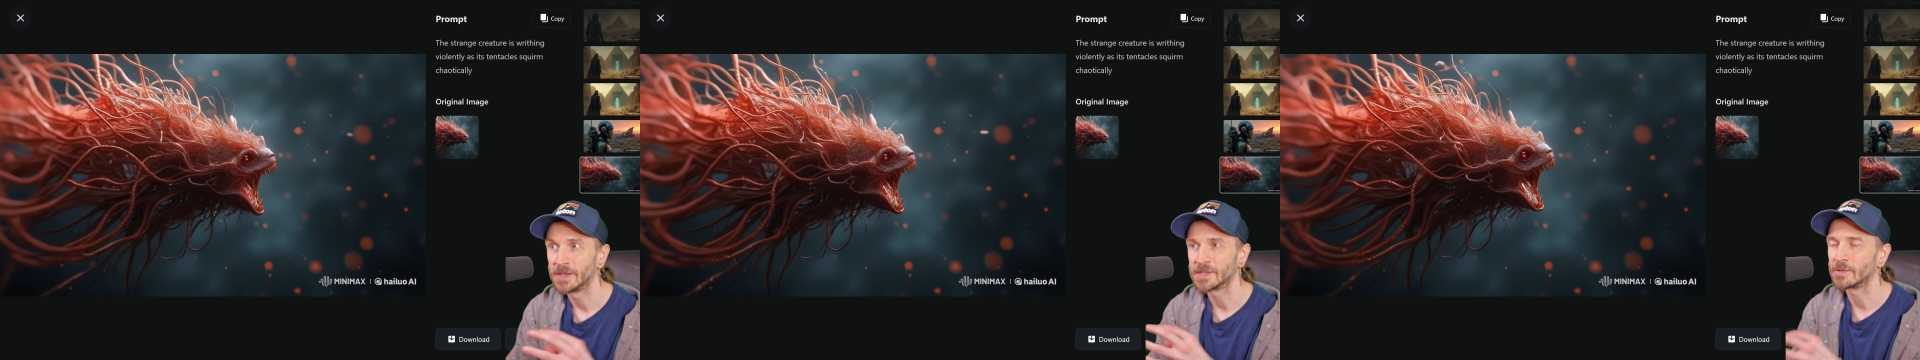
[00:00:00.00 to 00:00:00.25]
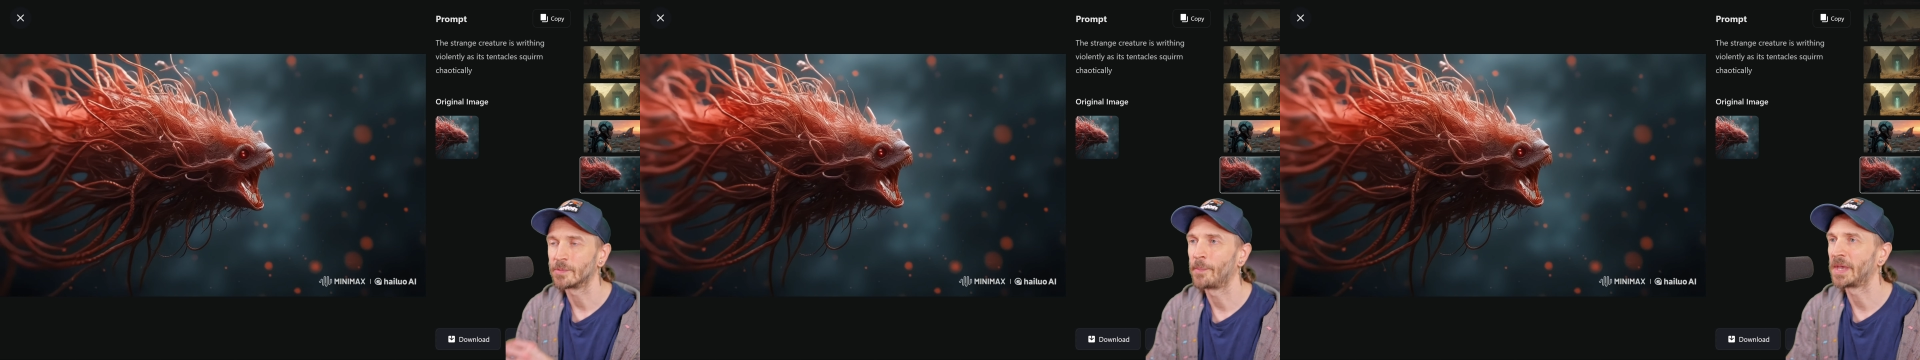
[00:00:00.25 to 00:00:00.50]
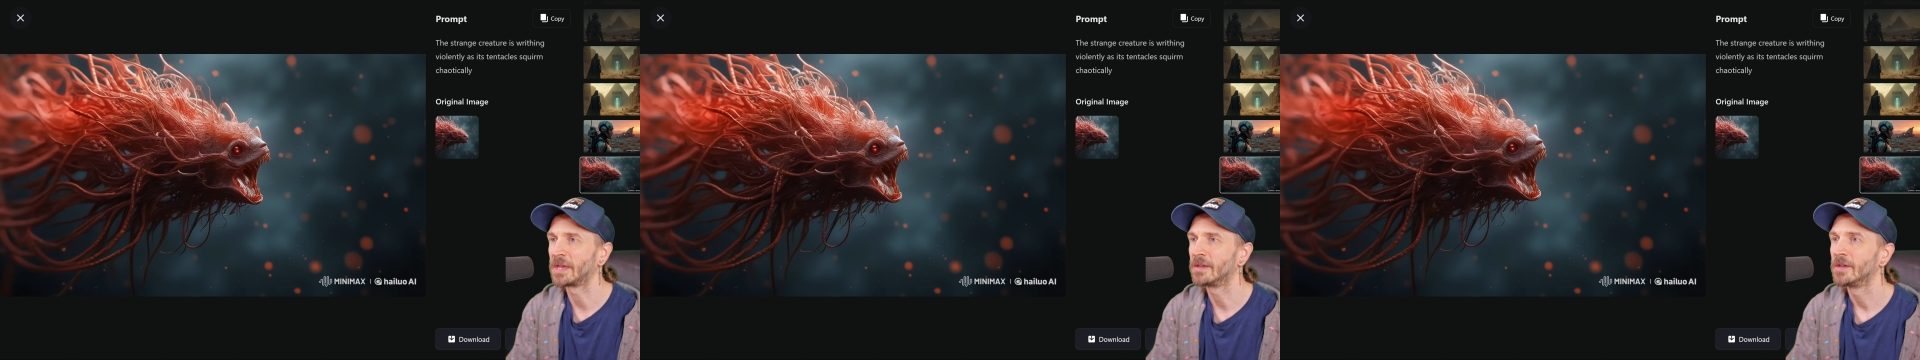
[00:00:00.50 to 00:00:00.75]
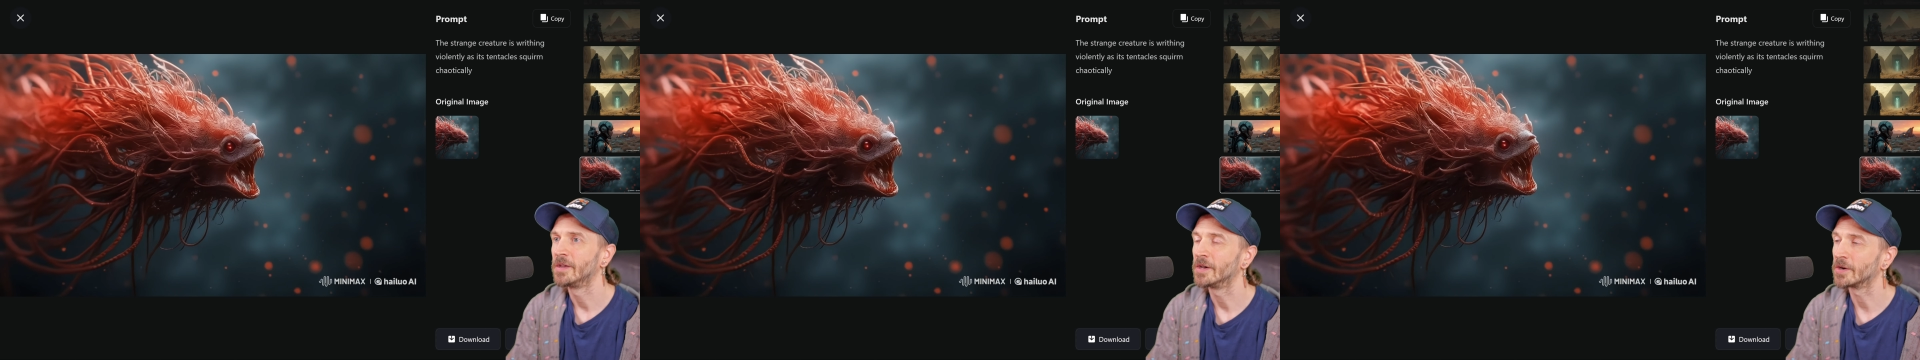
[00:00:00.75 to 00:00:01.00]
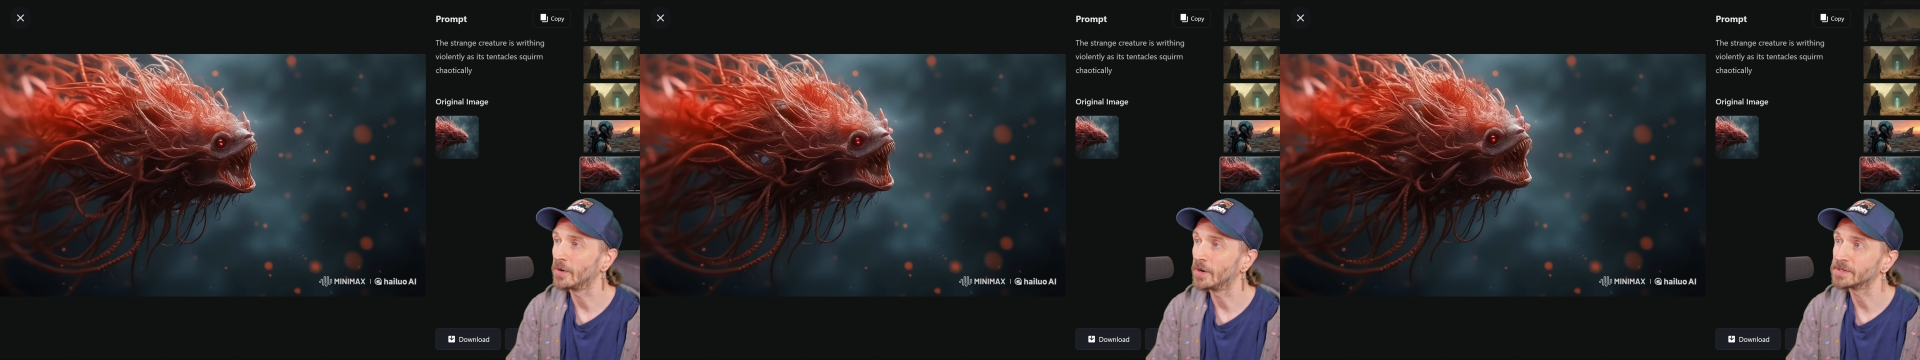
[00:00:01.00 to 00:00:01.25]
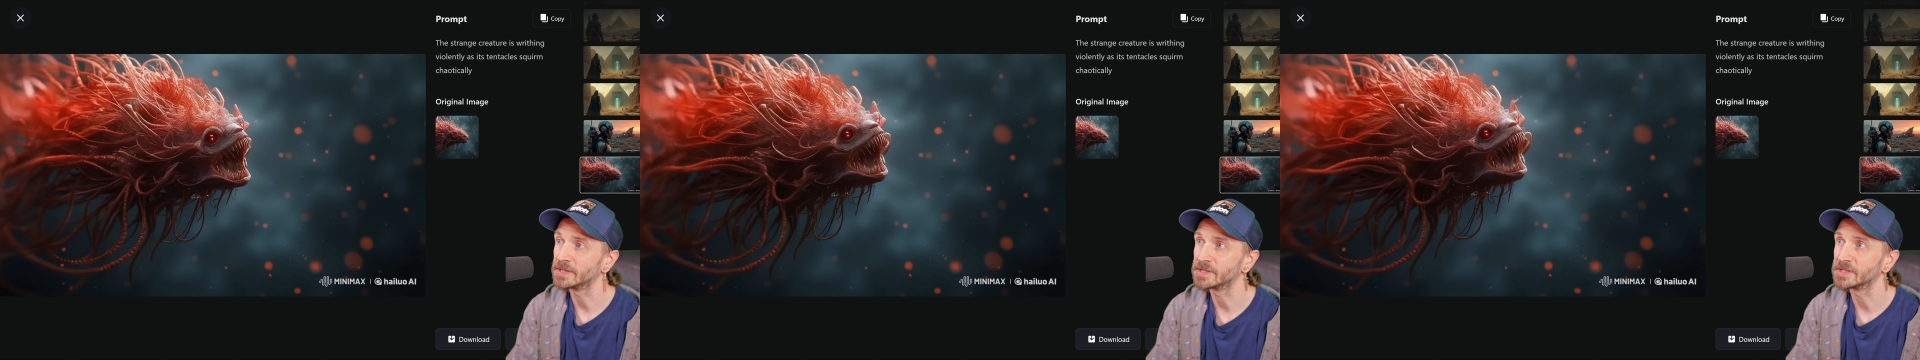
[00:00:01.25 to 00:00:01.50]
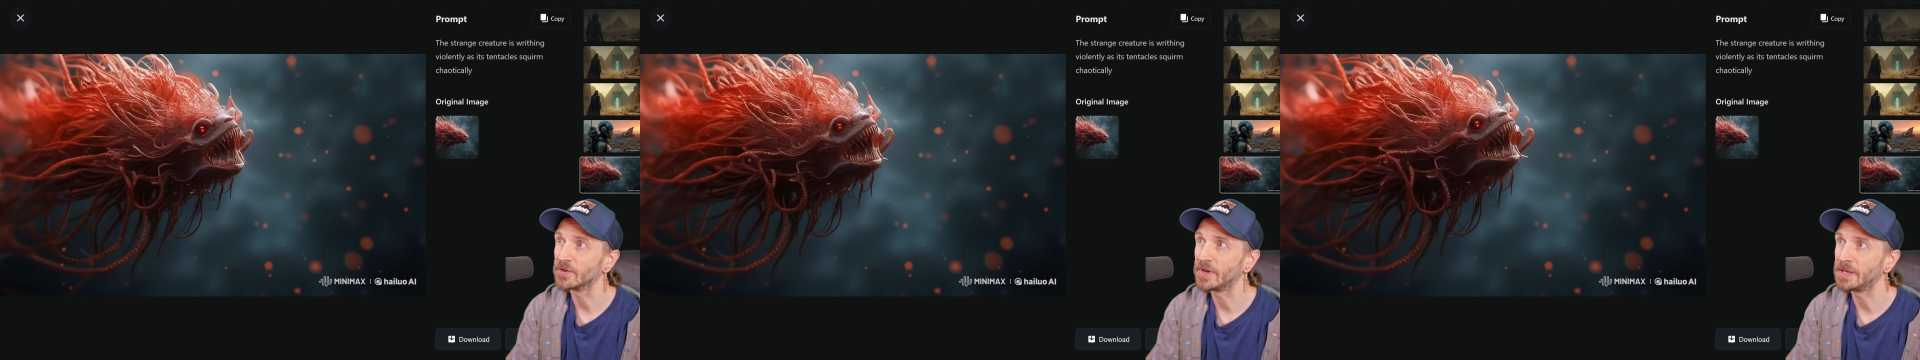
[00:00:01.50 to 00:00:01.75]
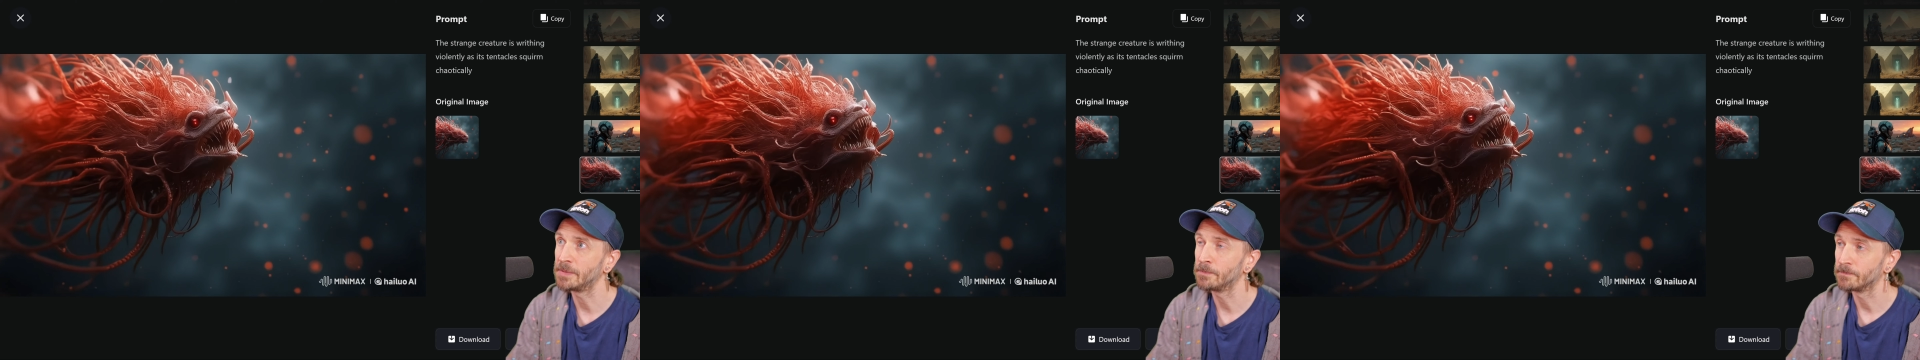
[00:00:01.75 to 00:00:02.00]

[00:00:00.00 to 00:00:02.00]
swimming across the screen.